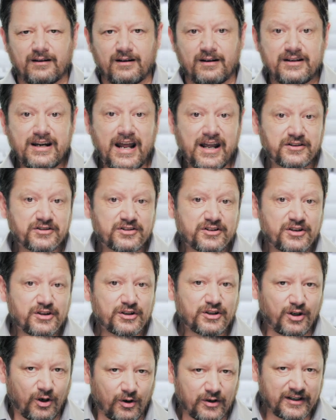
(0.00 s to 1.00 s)
Next to the
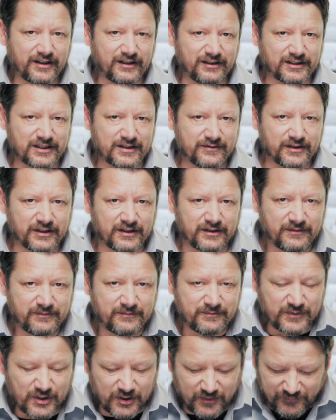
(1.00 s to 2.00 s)
cocking lever,
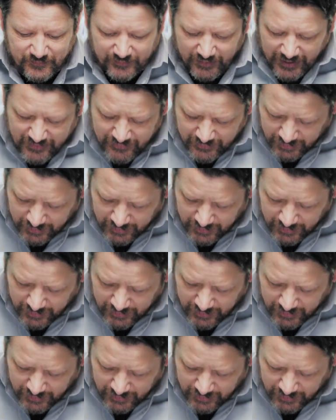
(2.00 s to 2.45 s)
you can find the